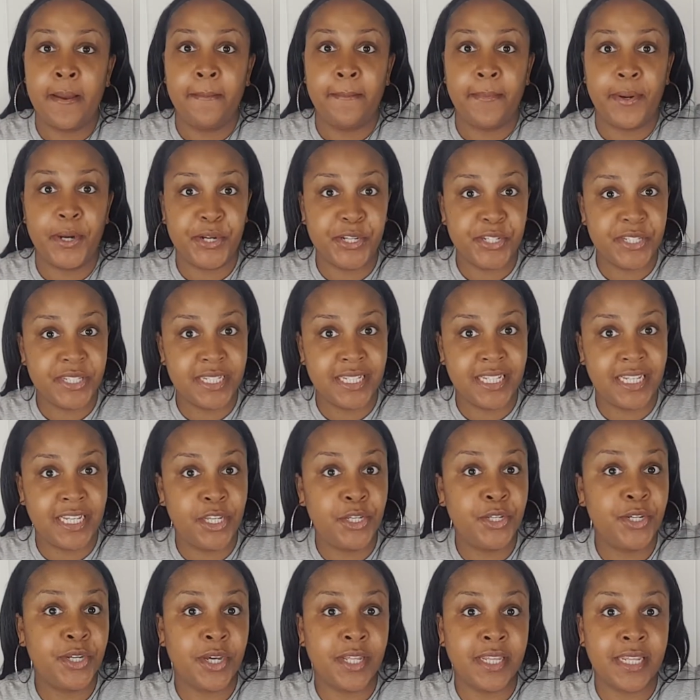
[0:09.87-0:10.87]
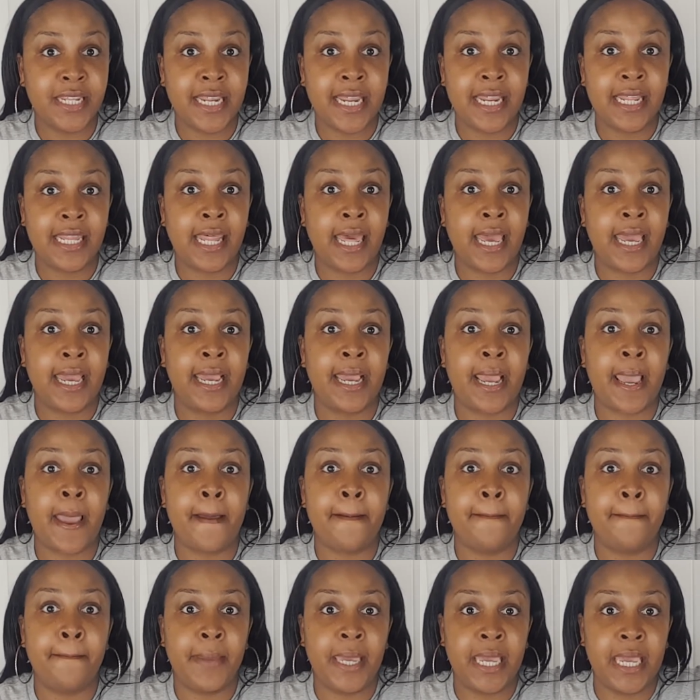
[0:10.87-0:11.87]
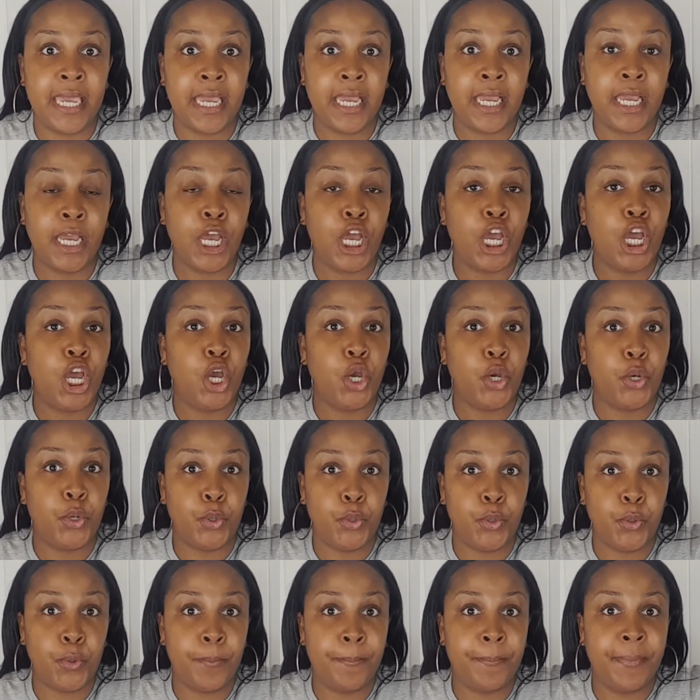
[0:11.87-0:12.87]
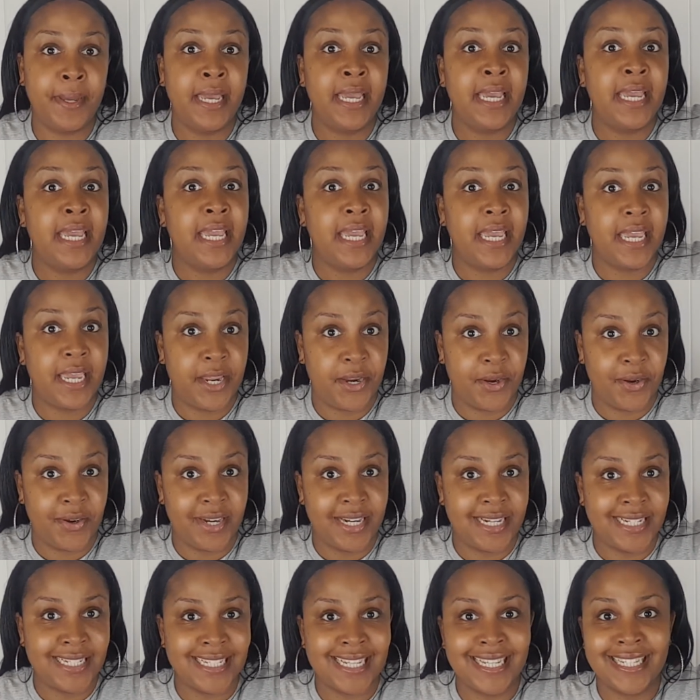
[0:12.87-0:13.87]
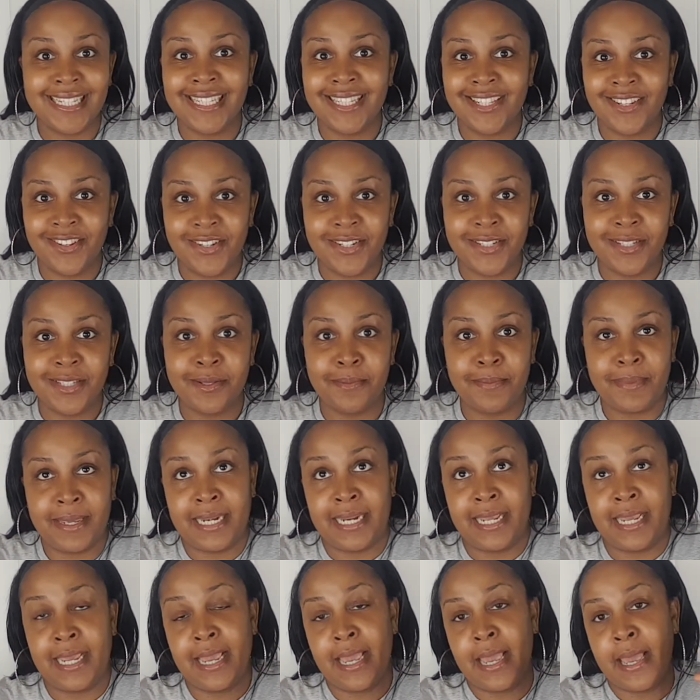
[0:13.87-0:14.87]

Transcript: personally, you know that I like big hoop earrings, and so does the mini.